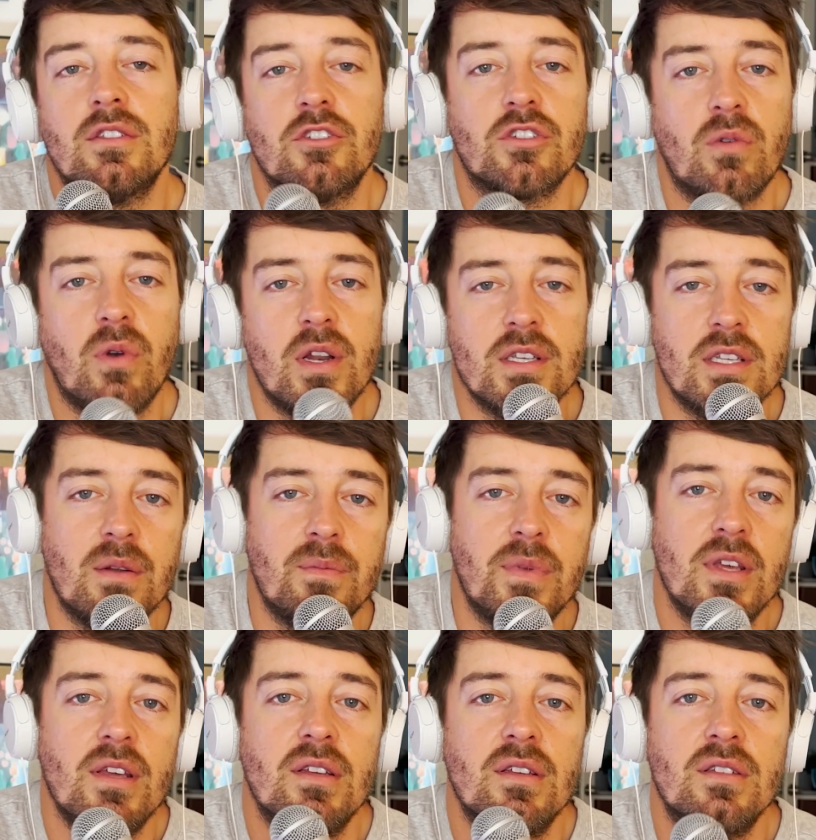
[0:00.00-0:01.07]
just crazy to
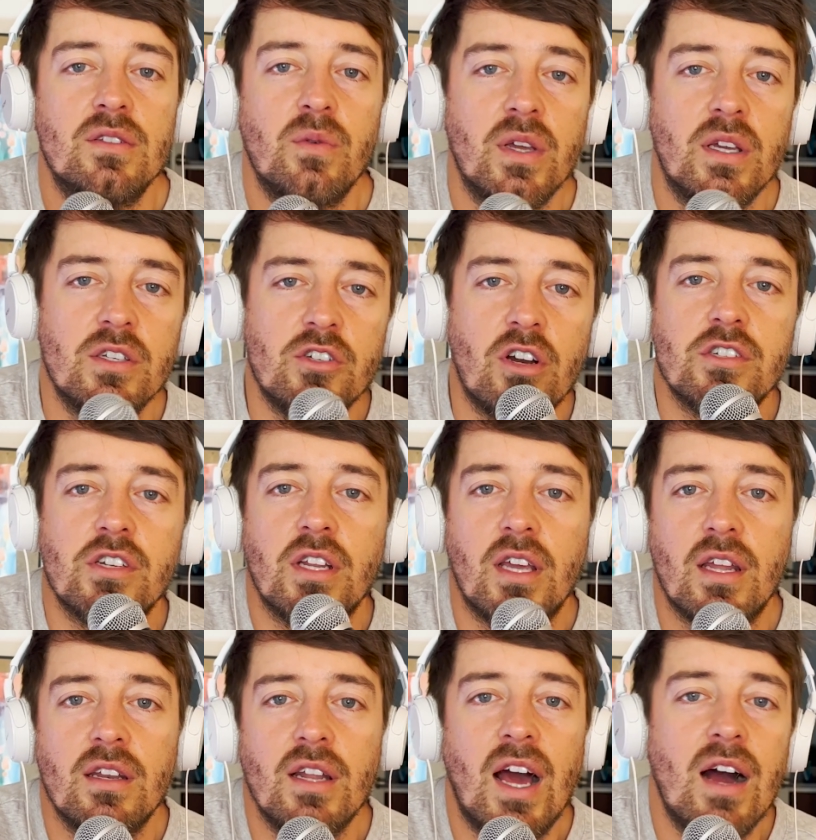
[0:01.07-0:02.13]
be doing construction
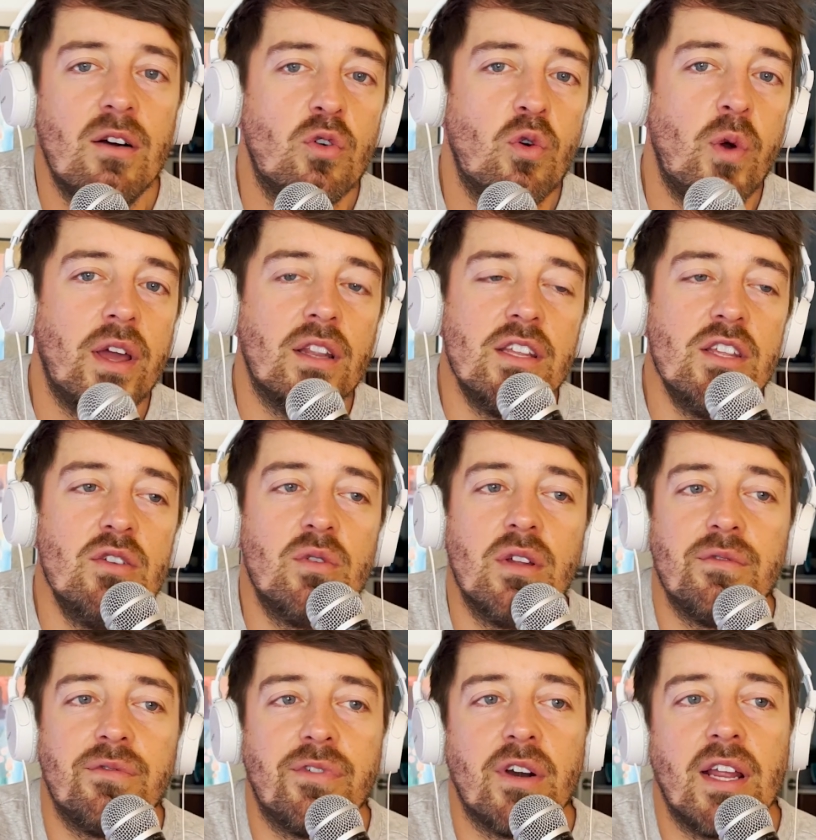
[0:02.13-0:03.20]
again. How quickly you can
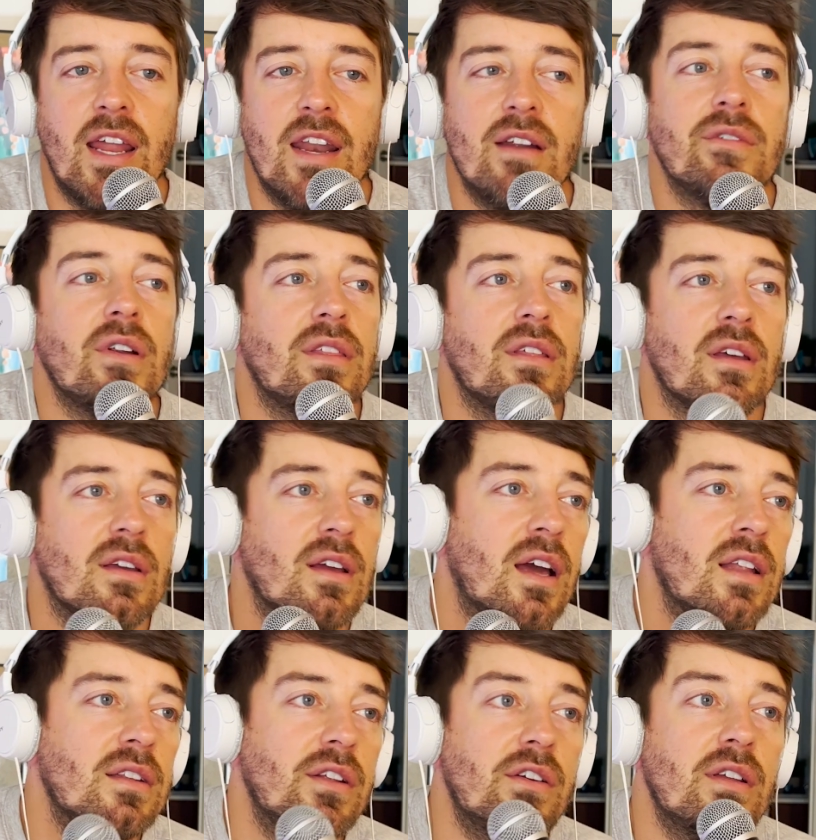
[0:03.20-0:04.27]
forget everything. I
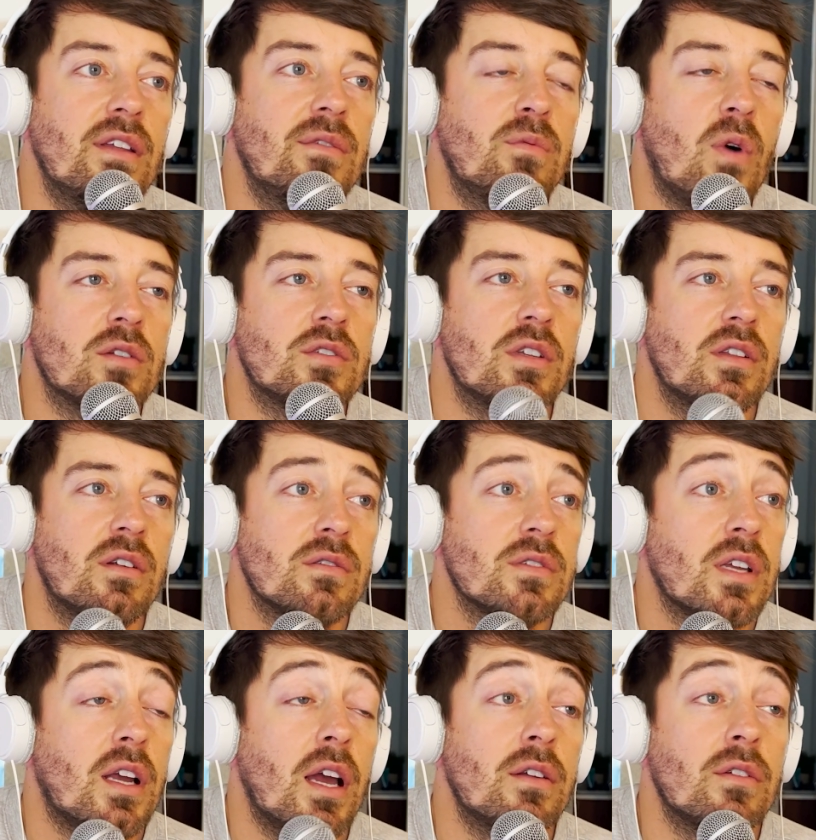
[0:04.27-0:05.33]
literally walked in there. I was
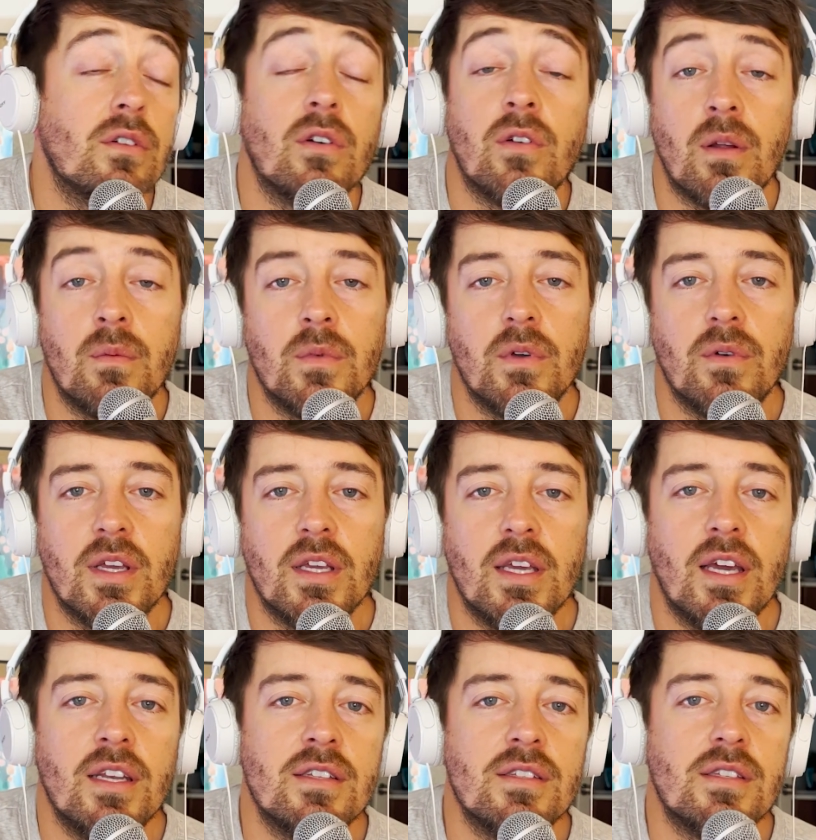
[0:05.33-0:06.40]
like, I don't know what I'm doing.
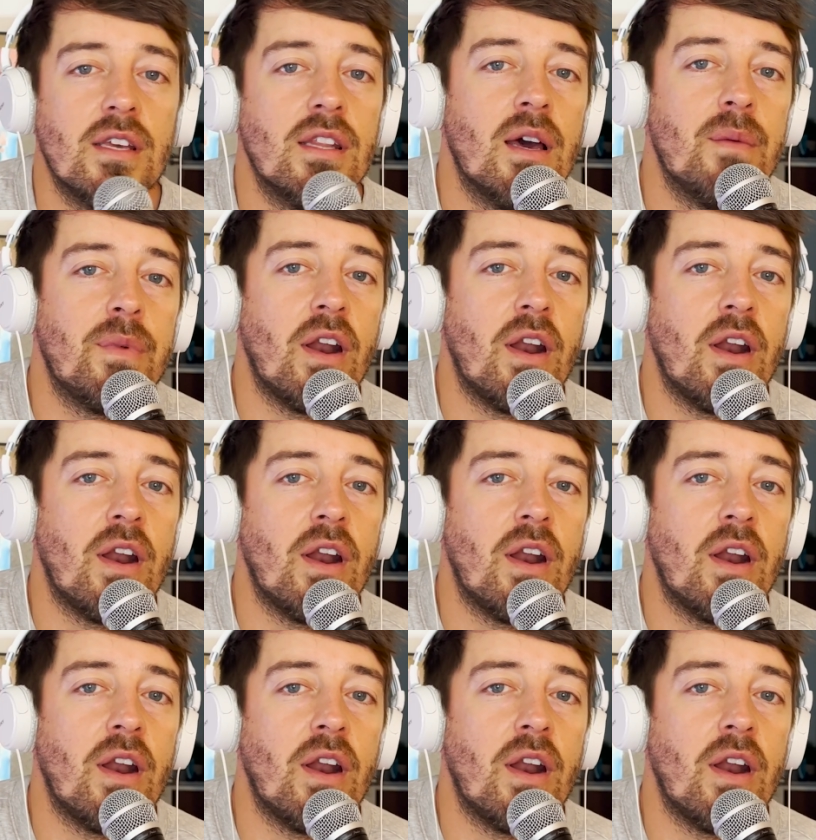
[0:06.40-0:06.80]
I didn't say that, but